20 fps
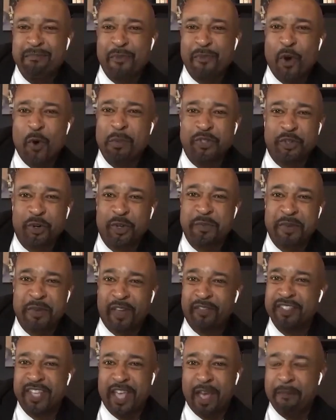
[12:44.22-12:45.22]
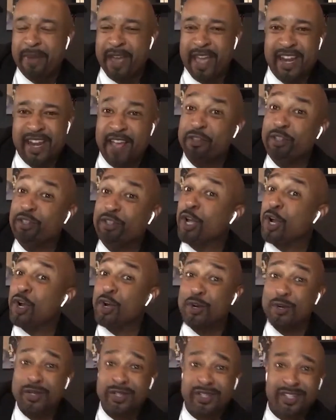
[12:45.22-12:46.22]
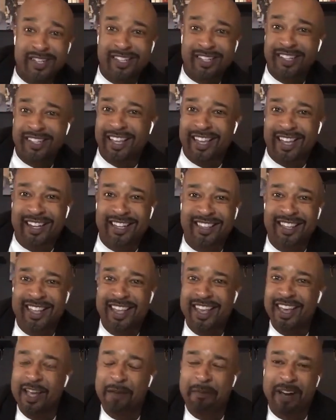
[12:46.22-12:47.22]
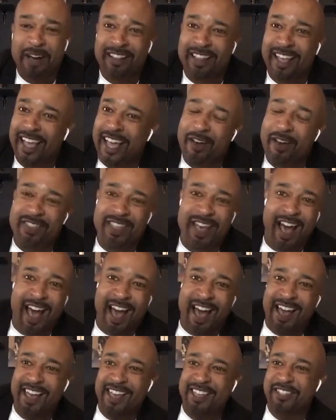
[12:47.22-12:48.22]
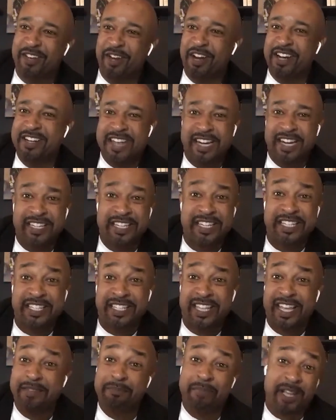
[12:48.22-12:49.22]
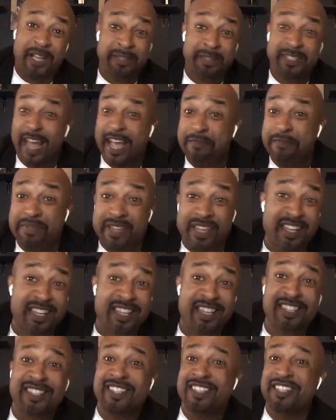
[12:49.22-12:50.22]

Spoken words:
moments or just being on this campaign, have you learned like anything about like how the eyes are connected to like possibly diabetes,